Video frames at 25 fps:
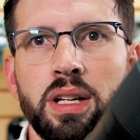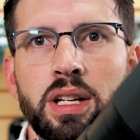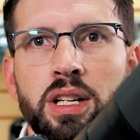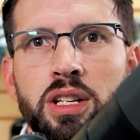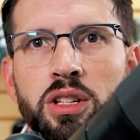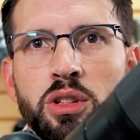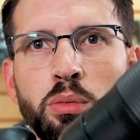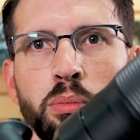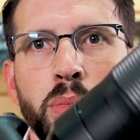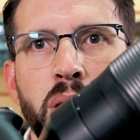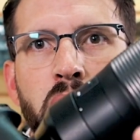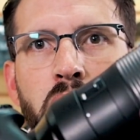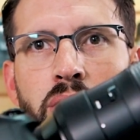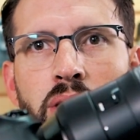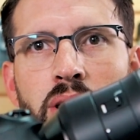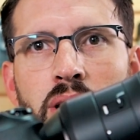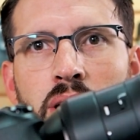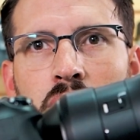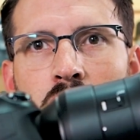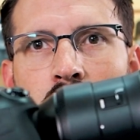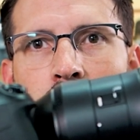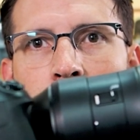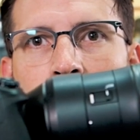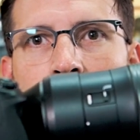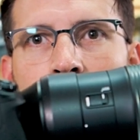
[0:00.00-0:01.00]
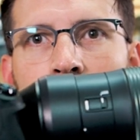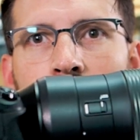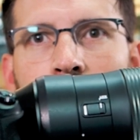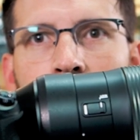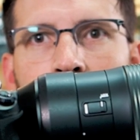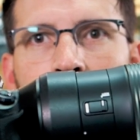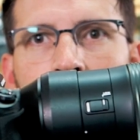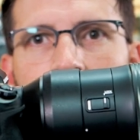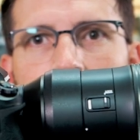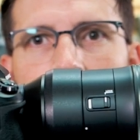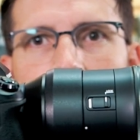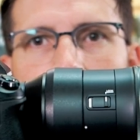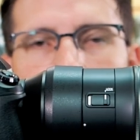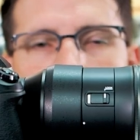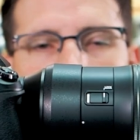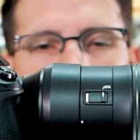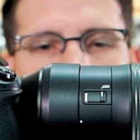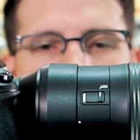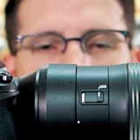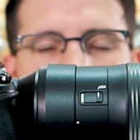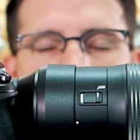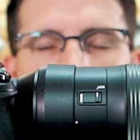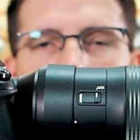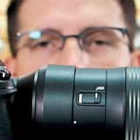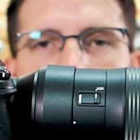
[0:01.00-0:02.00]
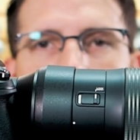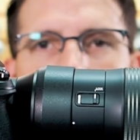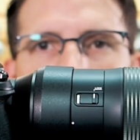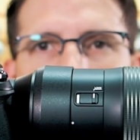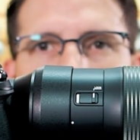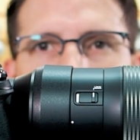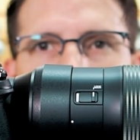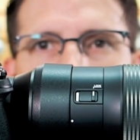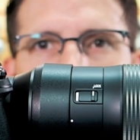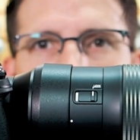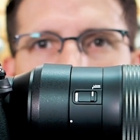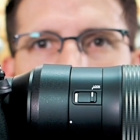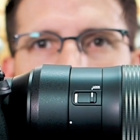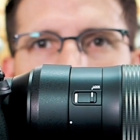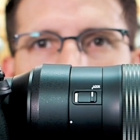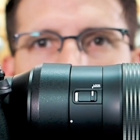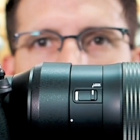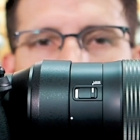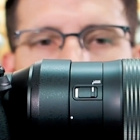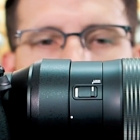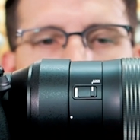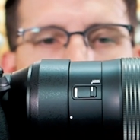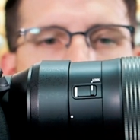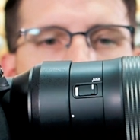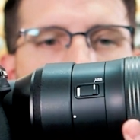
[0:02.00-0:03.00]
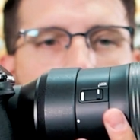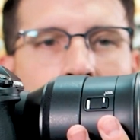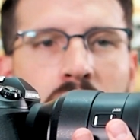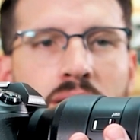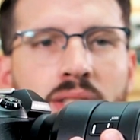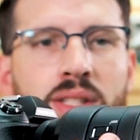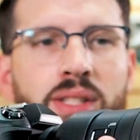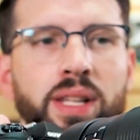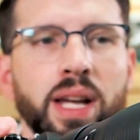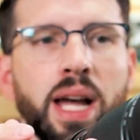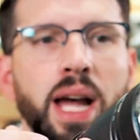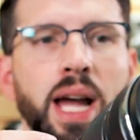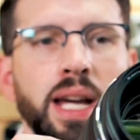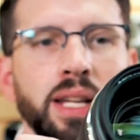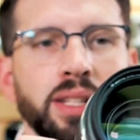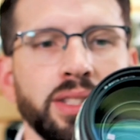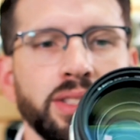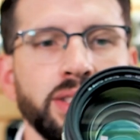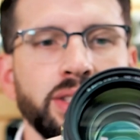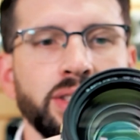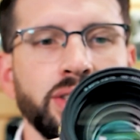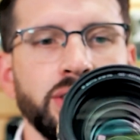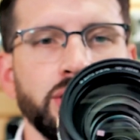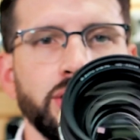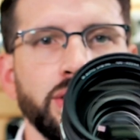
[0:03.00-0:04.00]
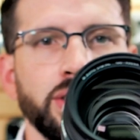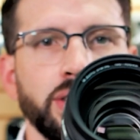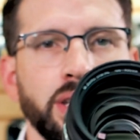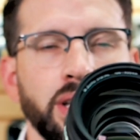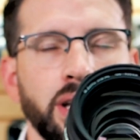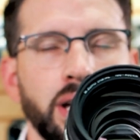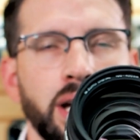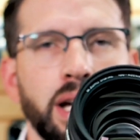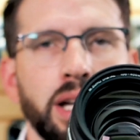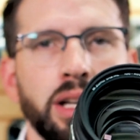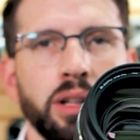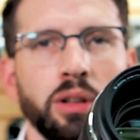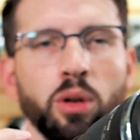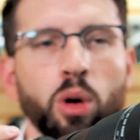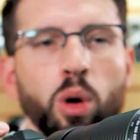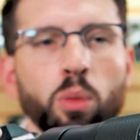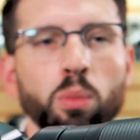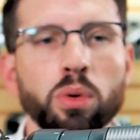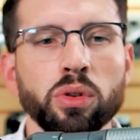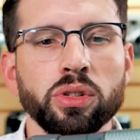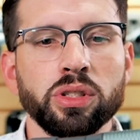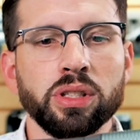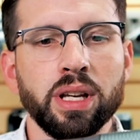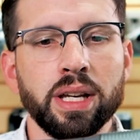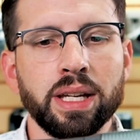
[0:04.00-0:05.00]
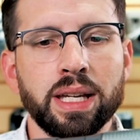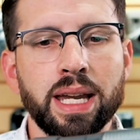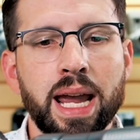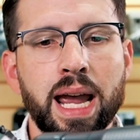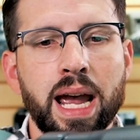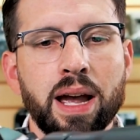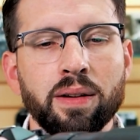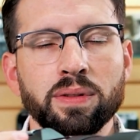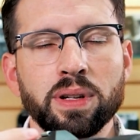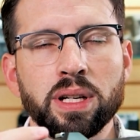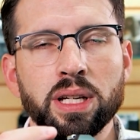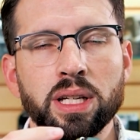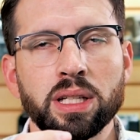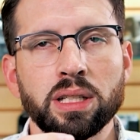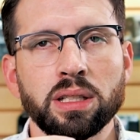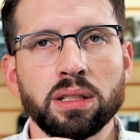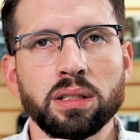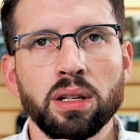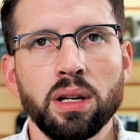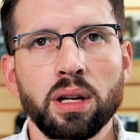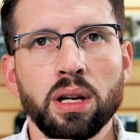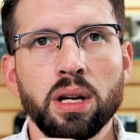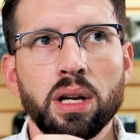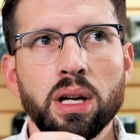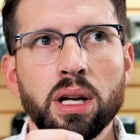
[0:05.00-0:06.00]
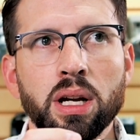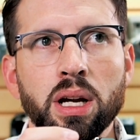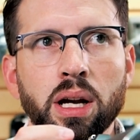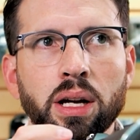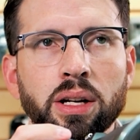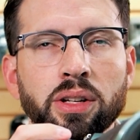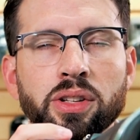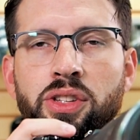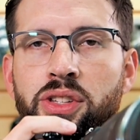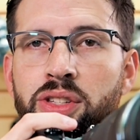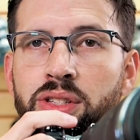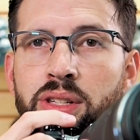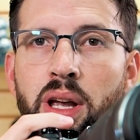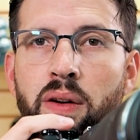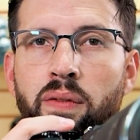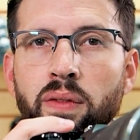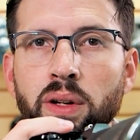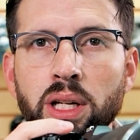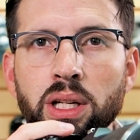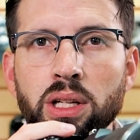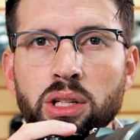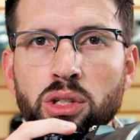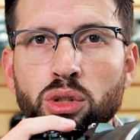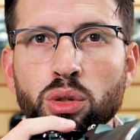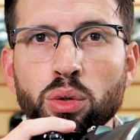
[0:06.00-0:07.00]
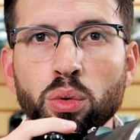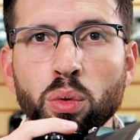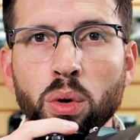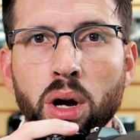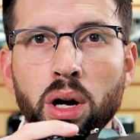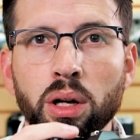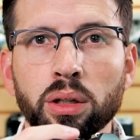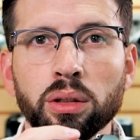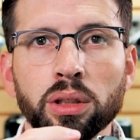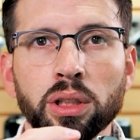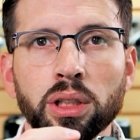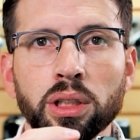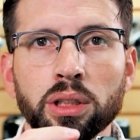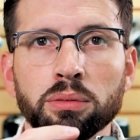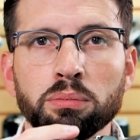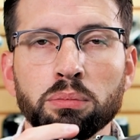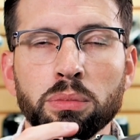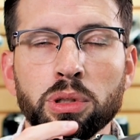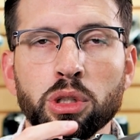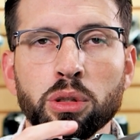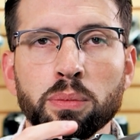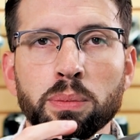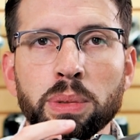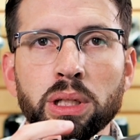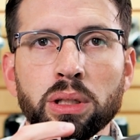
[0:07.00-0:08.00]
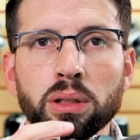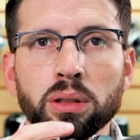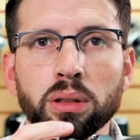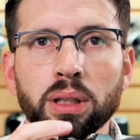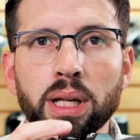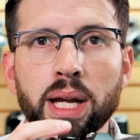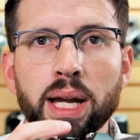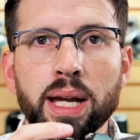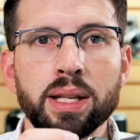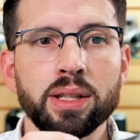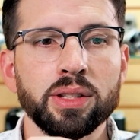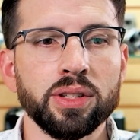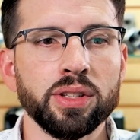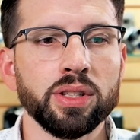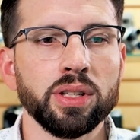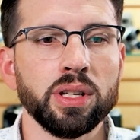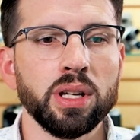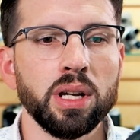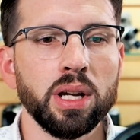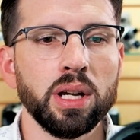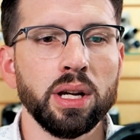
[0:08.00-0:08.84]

So mounting it on there, it's not a bad size. This is almost like having a 70 to 200 millimeter lens